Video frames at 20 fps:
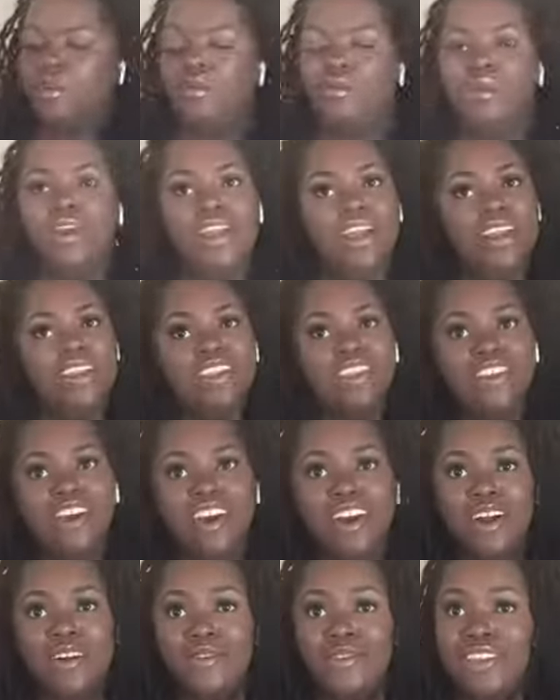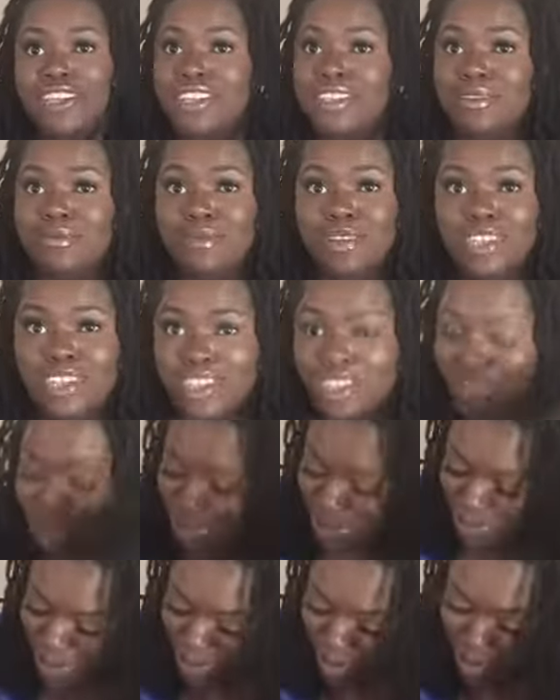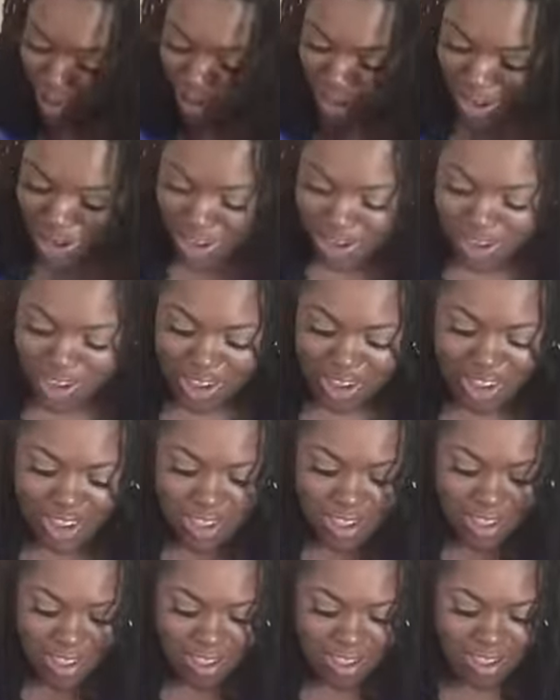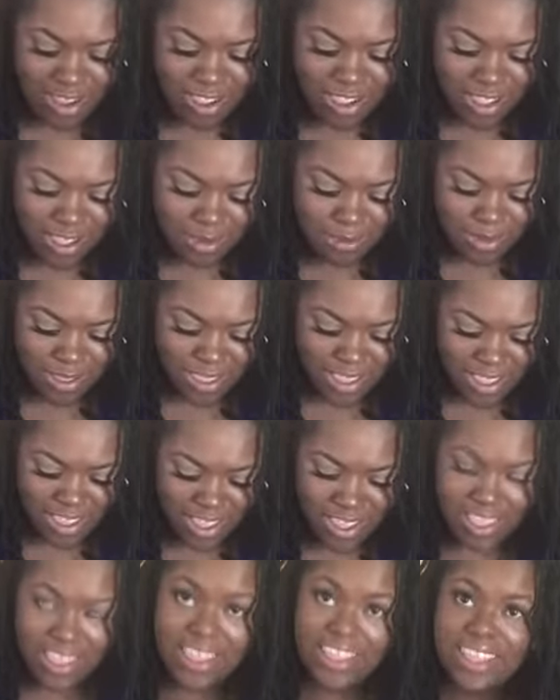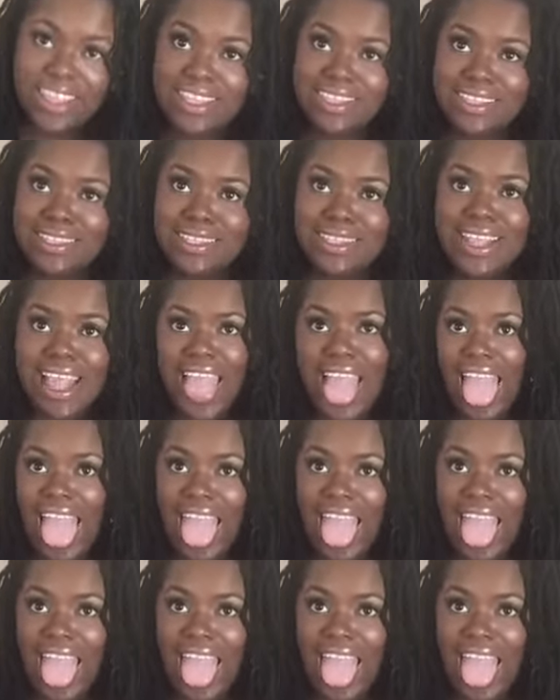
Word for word: we're gonna start off with some shoes, girl, because